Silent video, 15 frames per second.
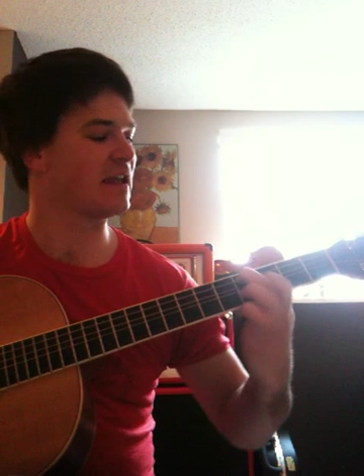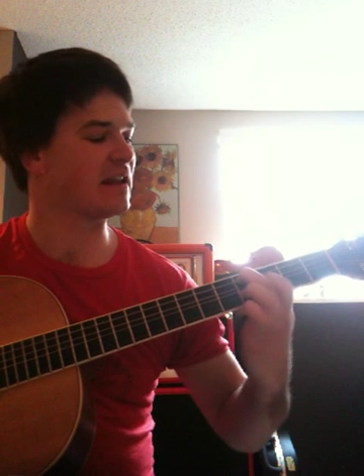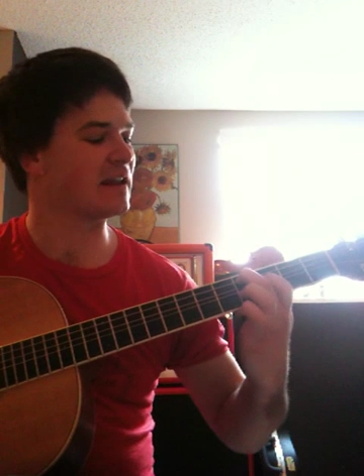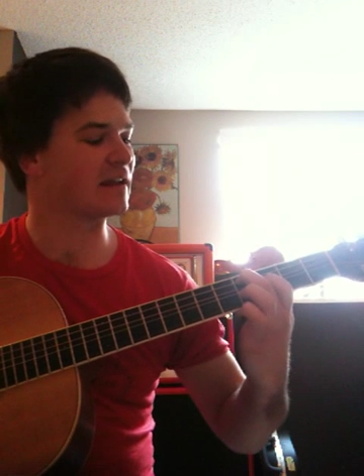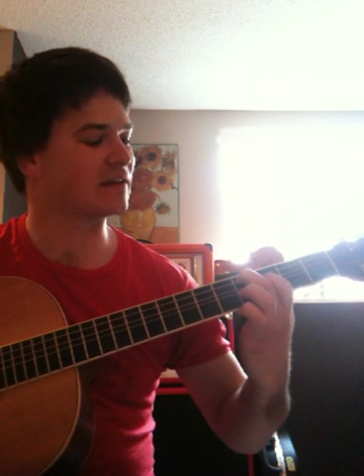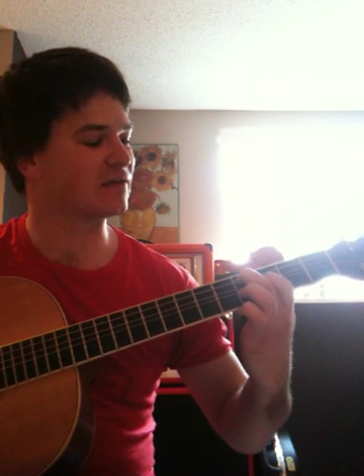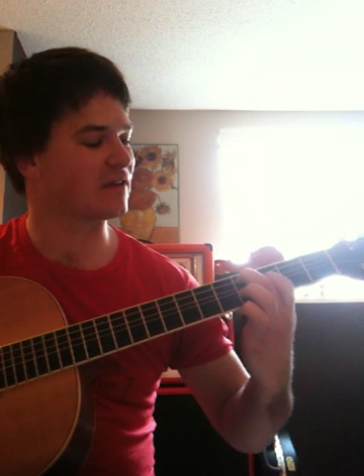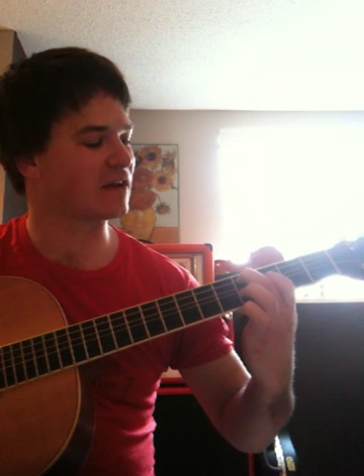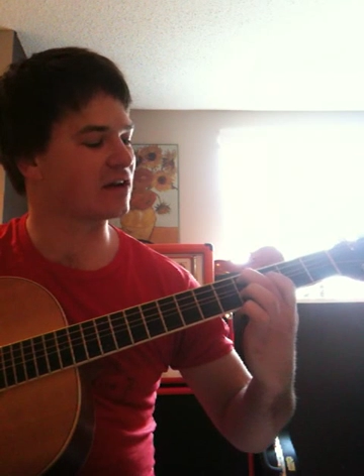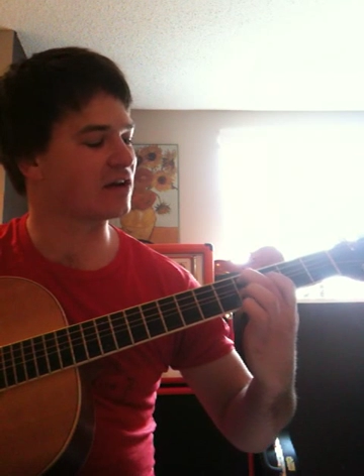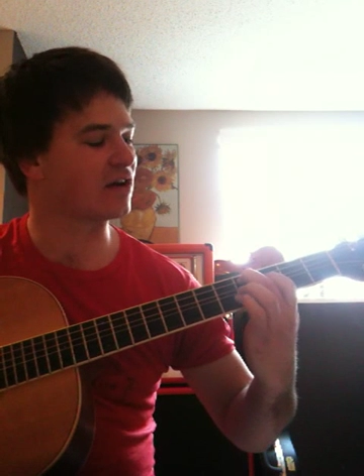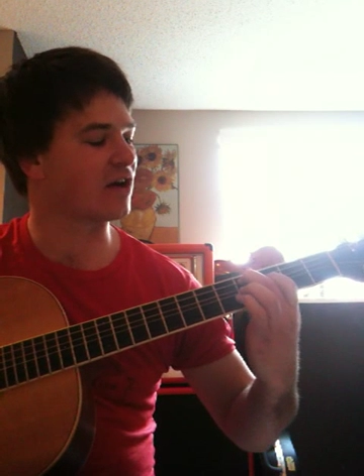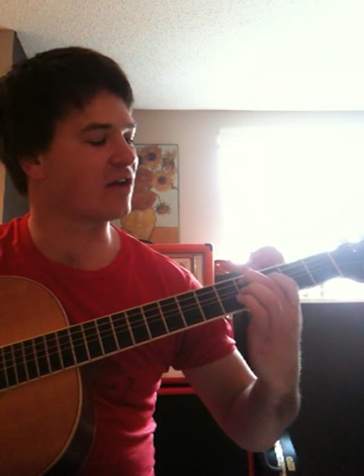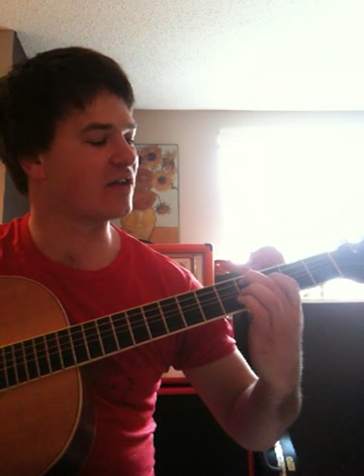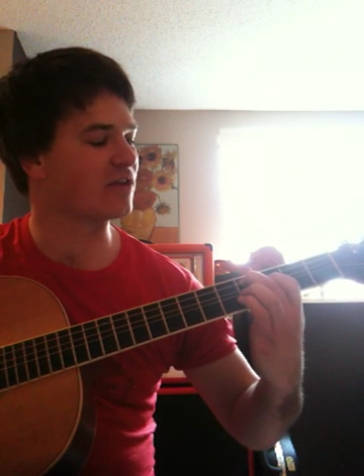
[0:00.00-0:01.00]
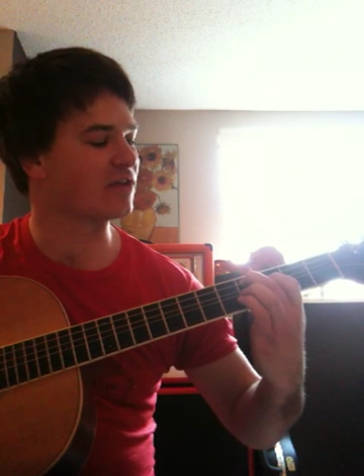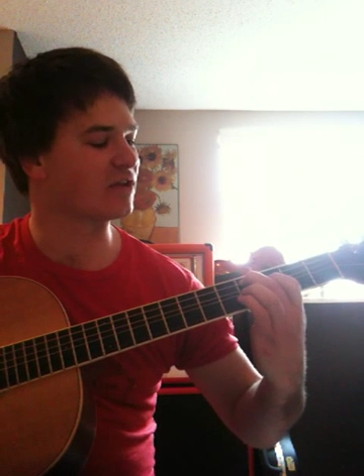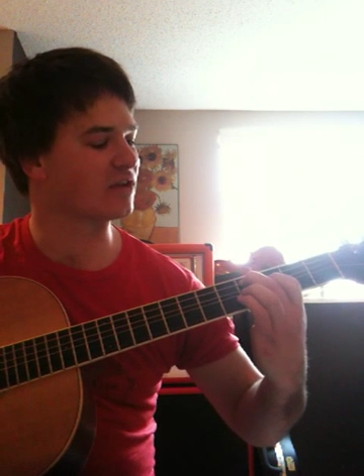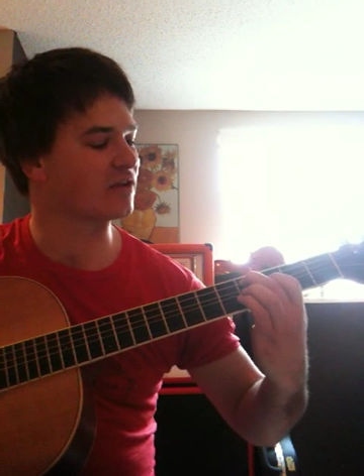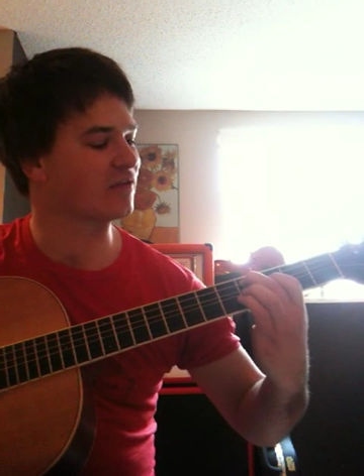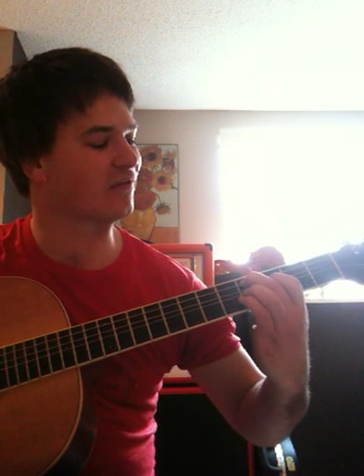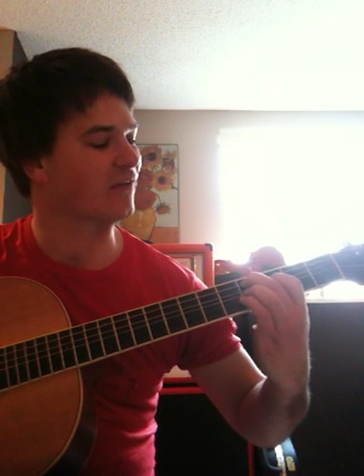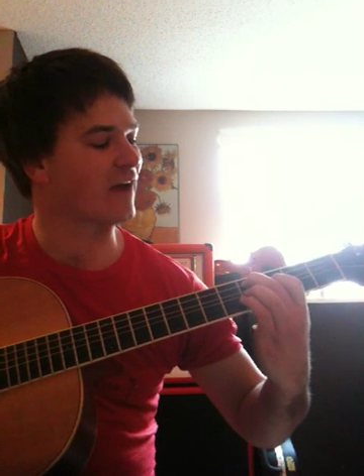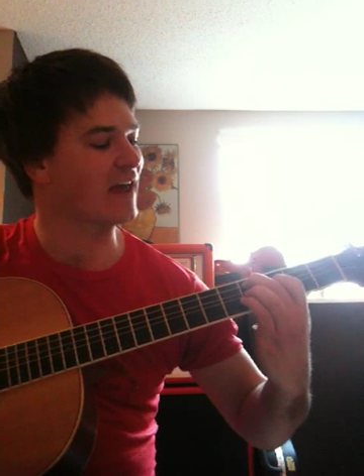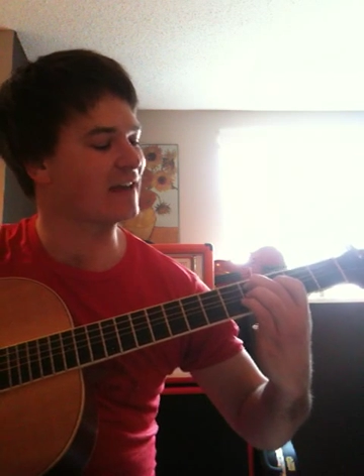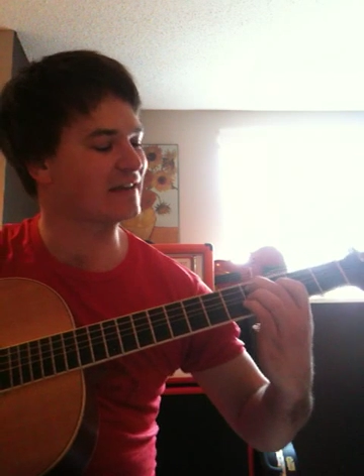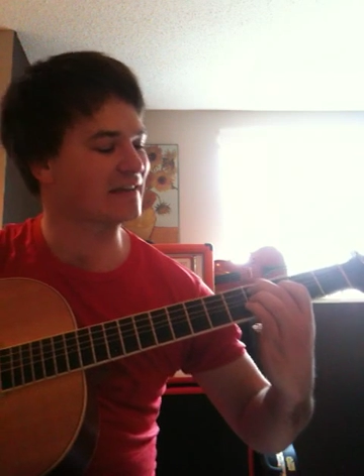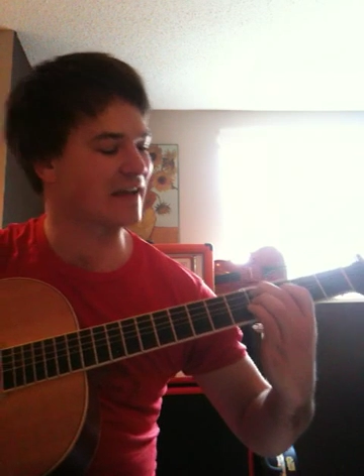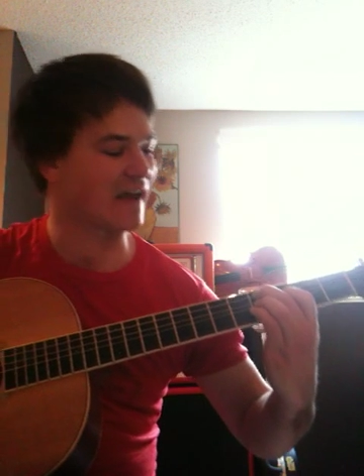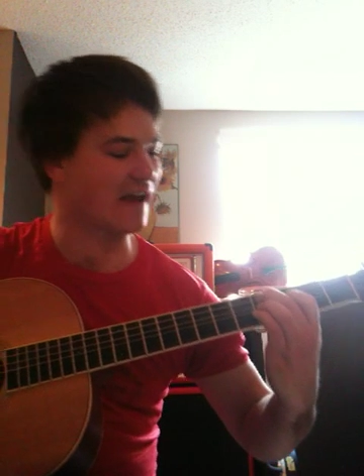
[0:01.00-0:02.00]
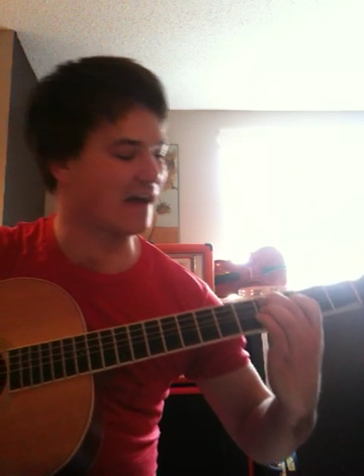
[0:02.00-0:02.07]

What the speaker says: Index finger on the 3rd fret